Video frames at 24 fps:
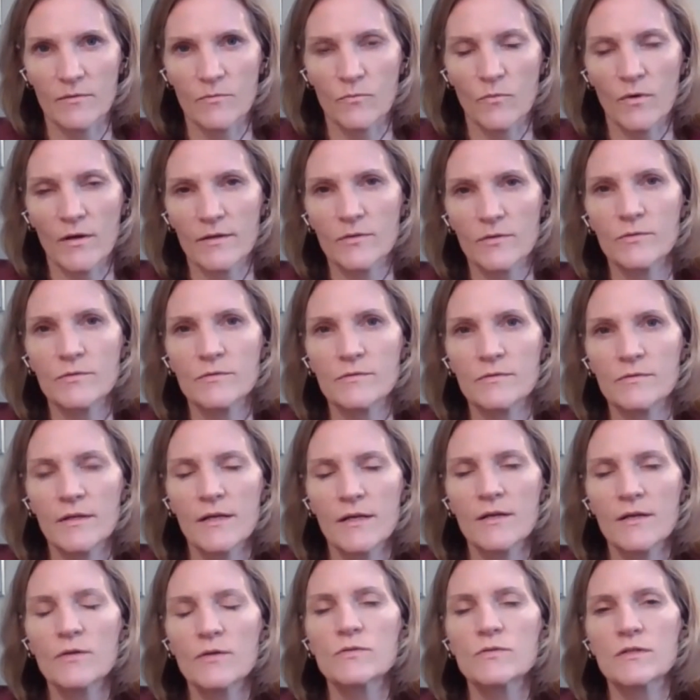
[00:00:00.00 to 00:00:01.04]
know, and what who
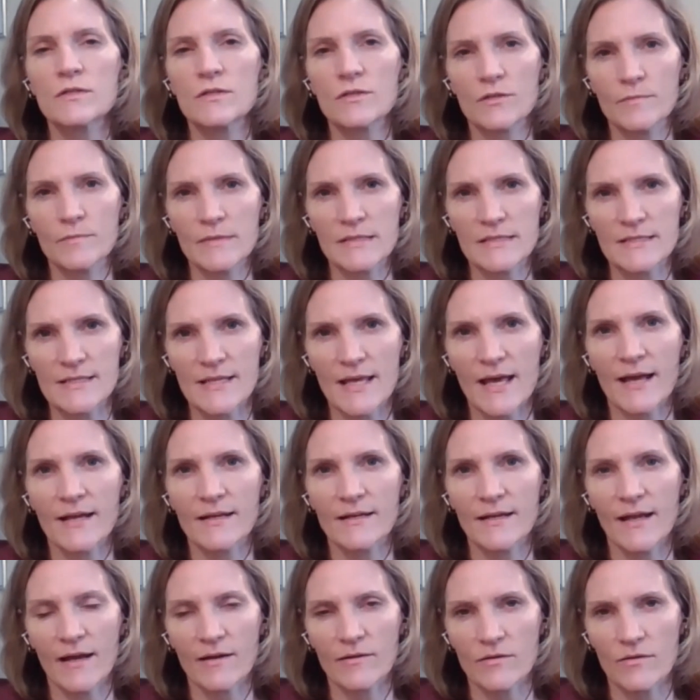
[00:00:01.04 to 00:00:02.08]
determines that,
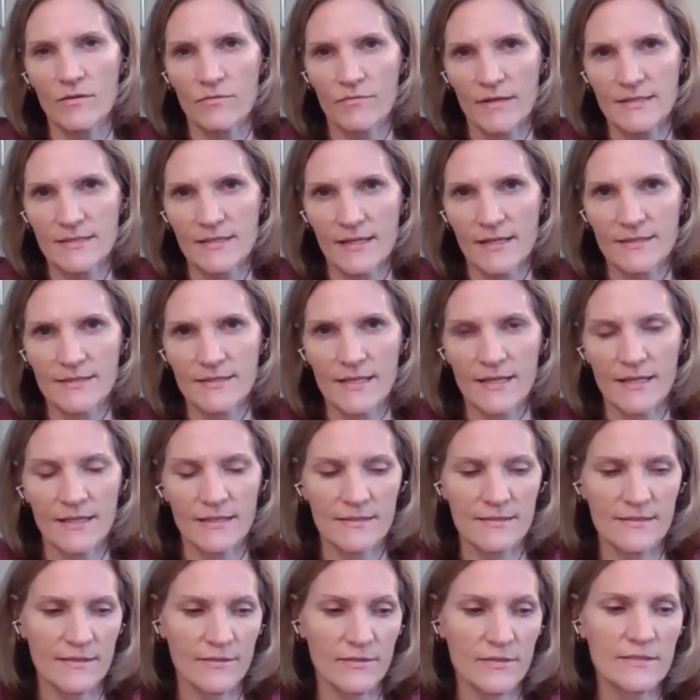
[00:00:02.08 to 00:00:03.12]
and how do threats get
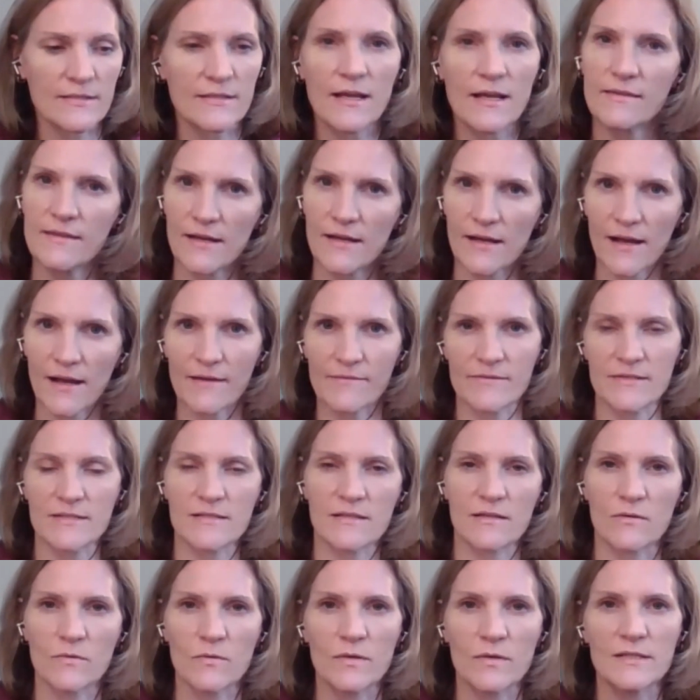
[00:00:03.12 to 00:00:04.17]
taken seriously. I think
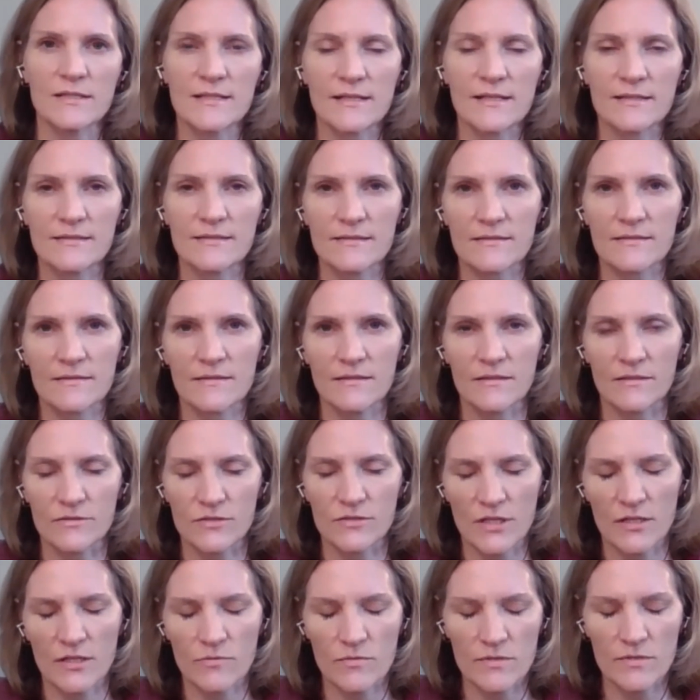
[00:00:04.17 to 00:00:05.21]
obviously January
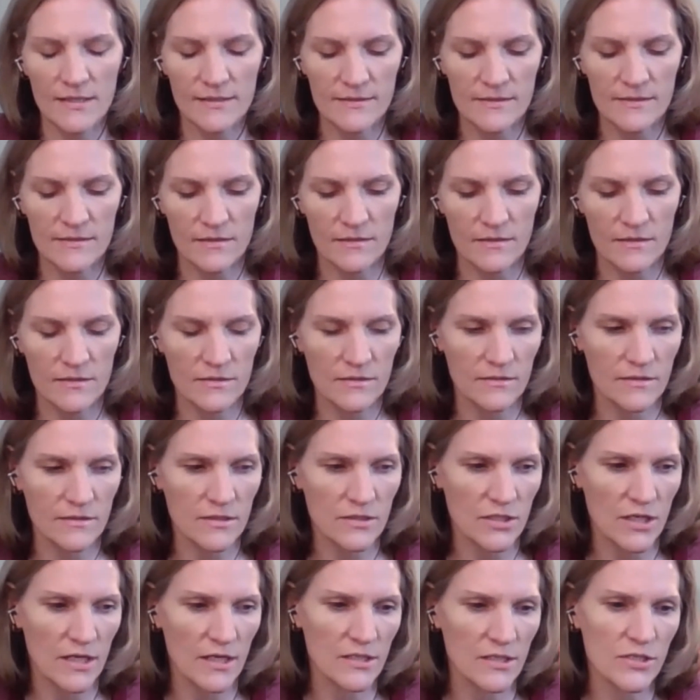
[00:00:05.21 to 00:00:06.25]
6th is going to start to
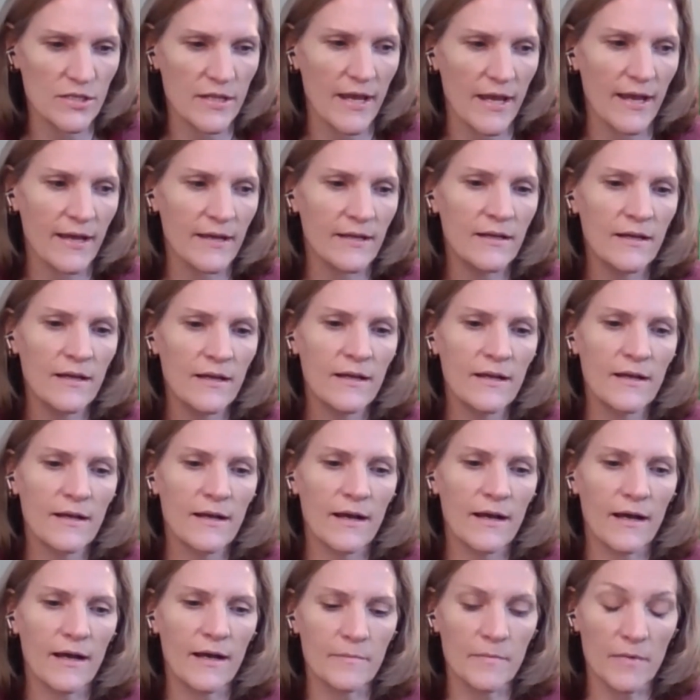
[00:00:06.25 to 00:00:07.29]
change that
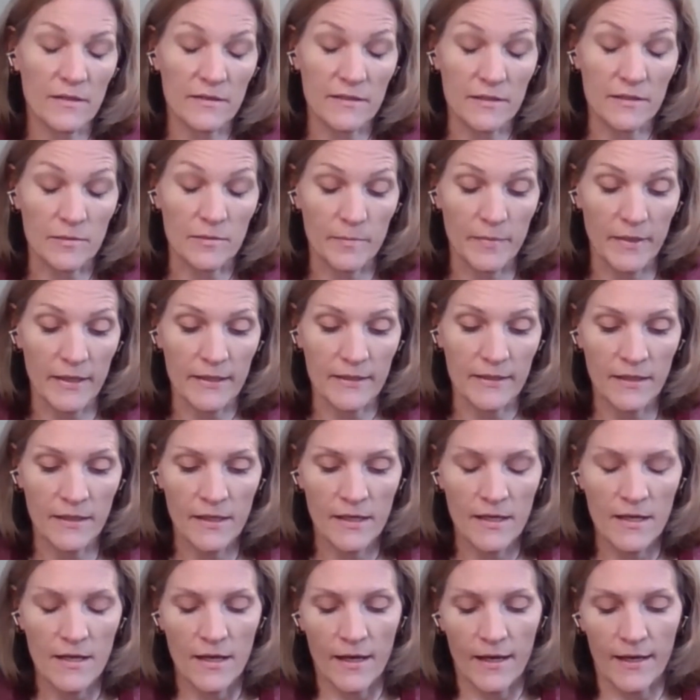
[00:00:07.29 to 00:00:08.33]
a little bit
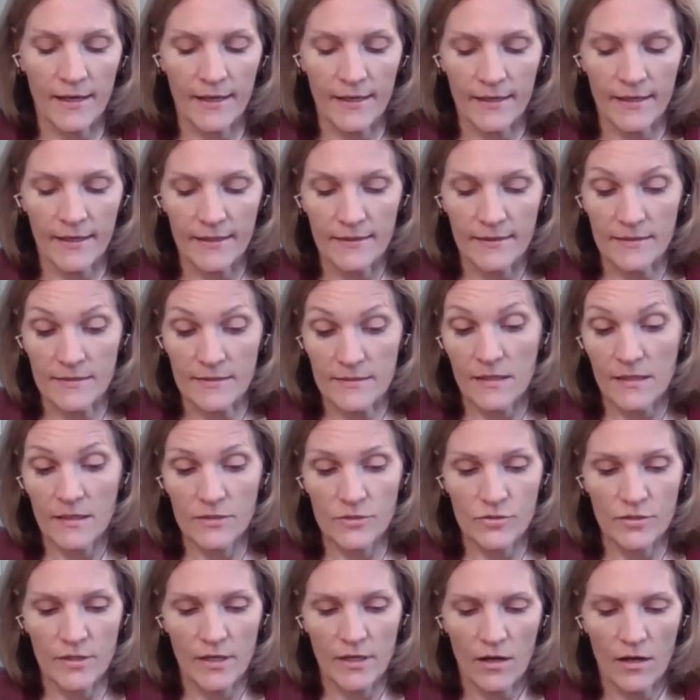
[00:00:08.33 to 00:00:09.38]
in this
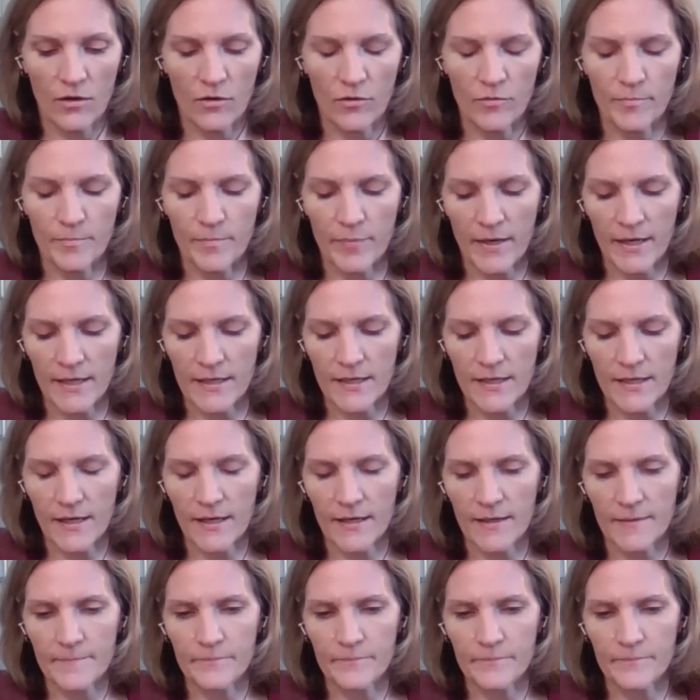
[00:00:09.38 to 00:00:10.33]
country, I hope. But